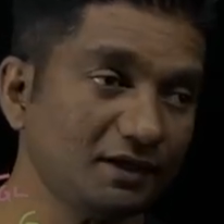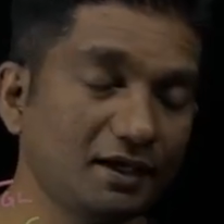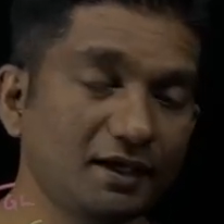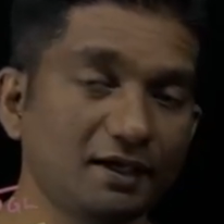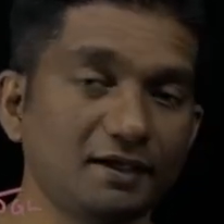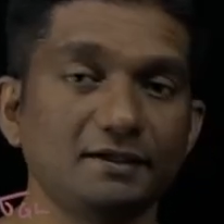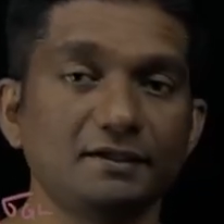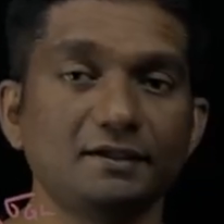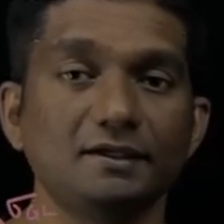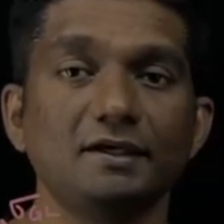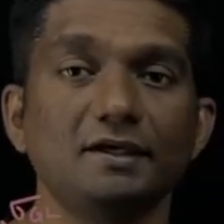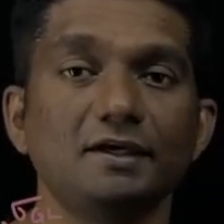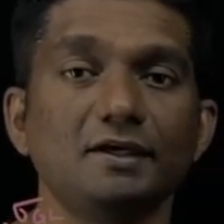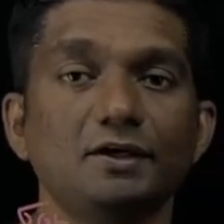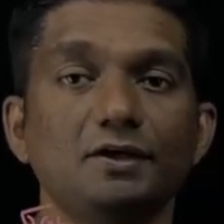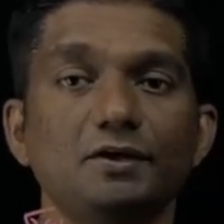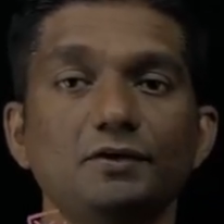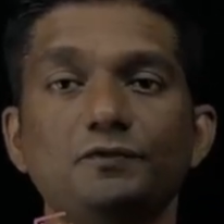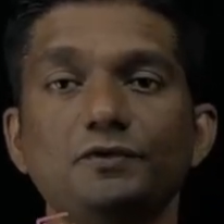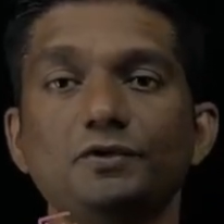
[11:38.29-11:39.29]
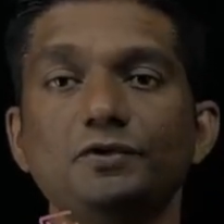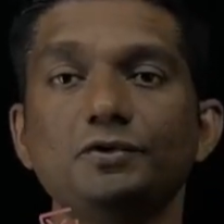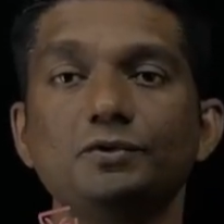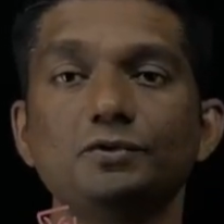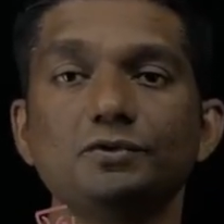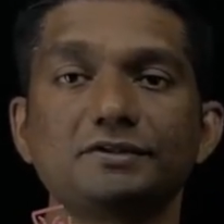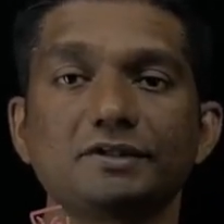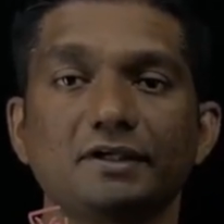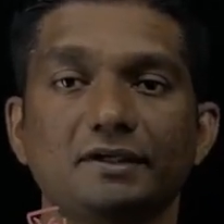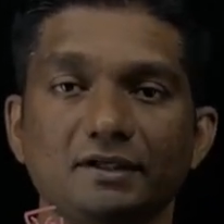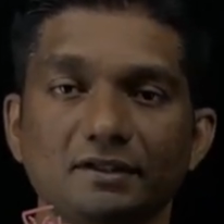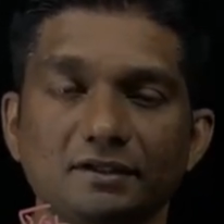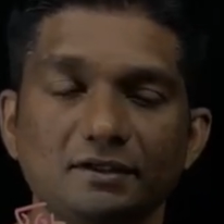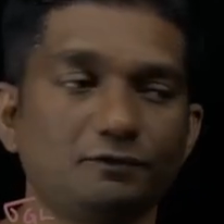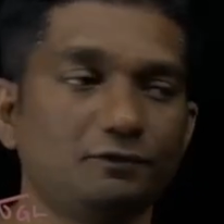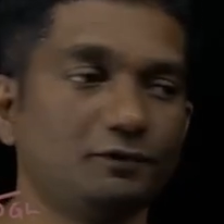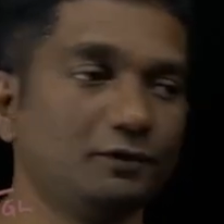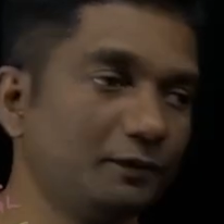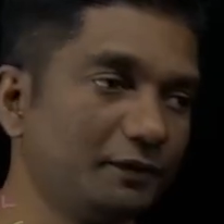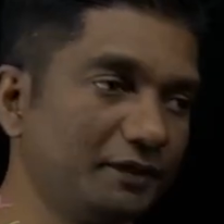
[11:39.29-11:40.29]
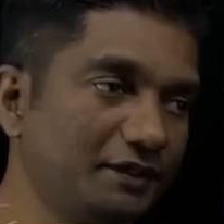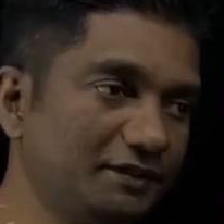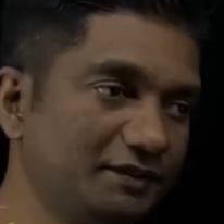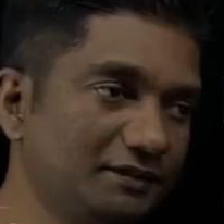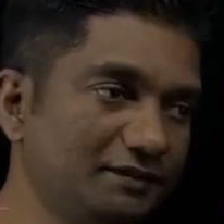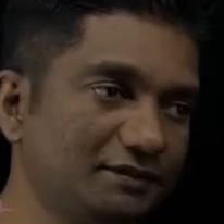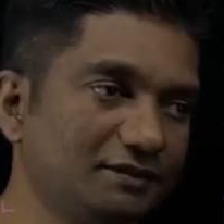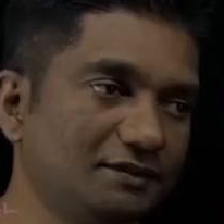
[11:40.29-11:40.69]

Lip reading: And if you use another fluid